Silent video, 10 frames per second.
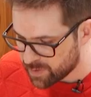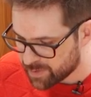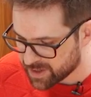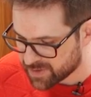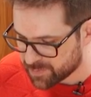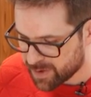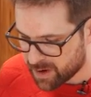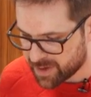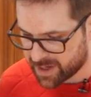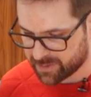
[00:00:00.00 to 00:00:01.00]
we've been
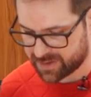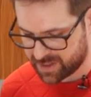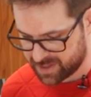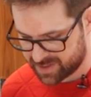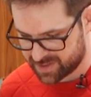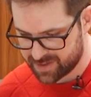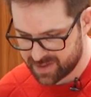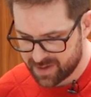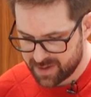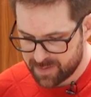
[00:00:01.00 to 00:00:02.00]
experimenting with these
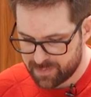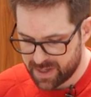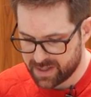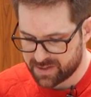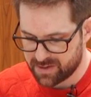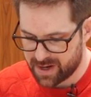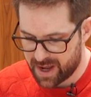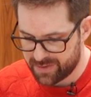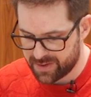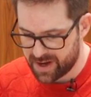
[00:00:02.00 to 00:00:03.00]
beans, they're not